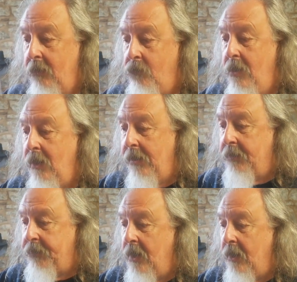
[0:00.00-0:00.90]
Really
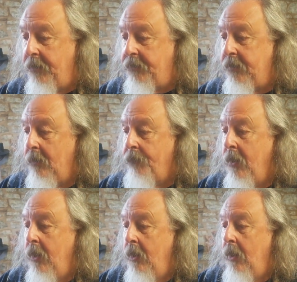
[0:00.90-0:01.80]
is nice.
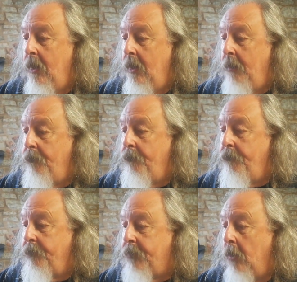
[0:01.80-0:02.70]

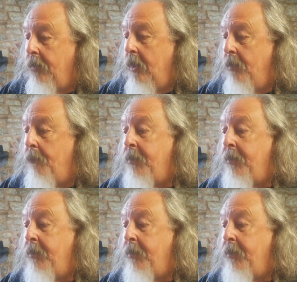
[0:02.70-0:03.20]
So they're